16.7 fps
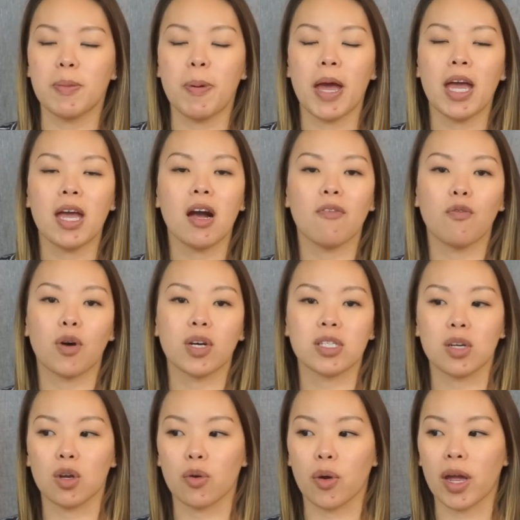the payoff
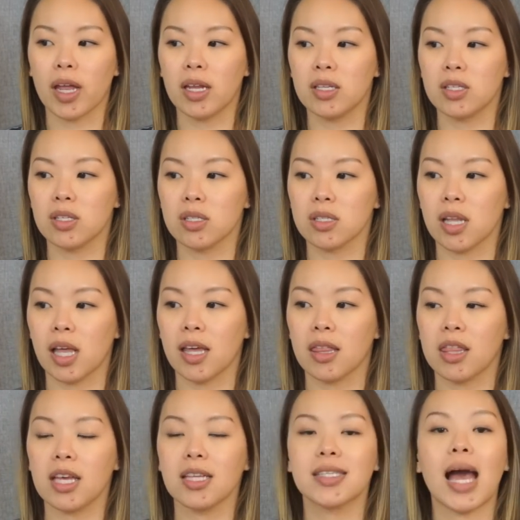wasn't great it's just
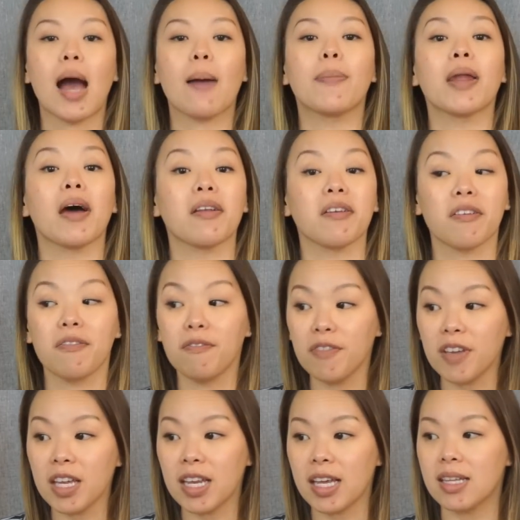like things happen out of
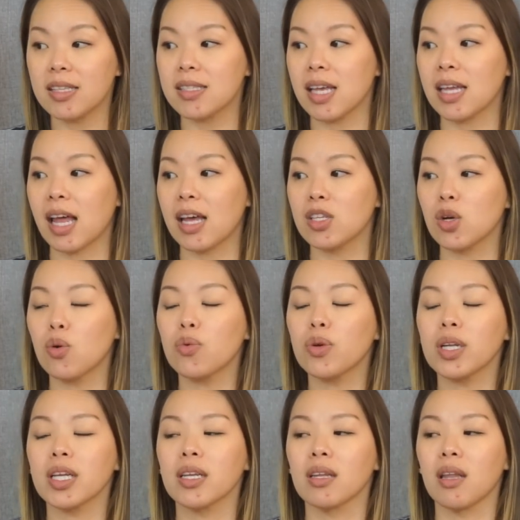convenience and i don't
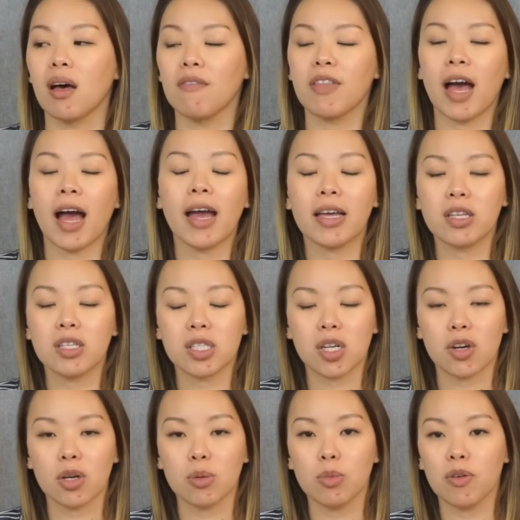really love that in
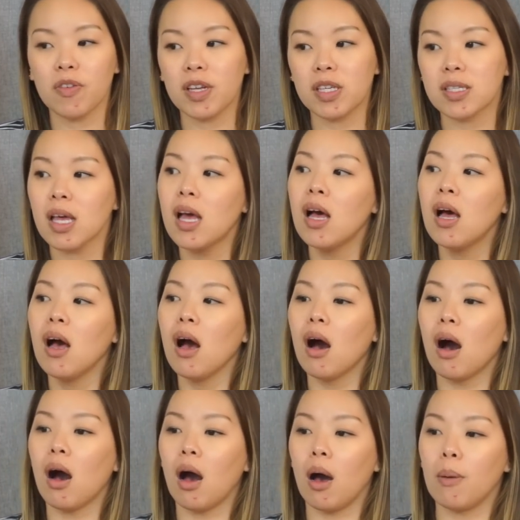scary movies
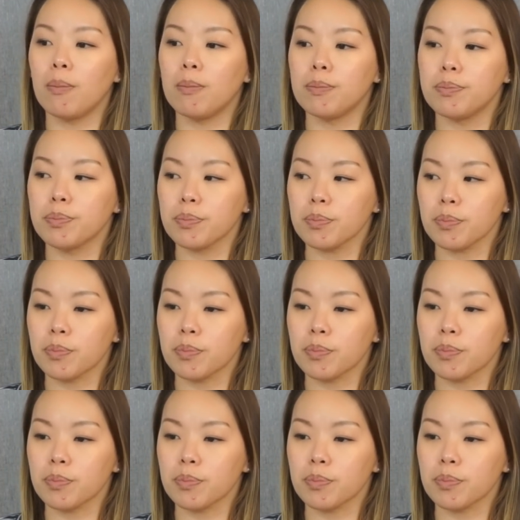um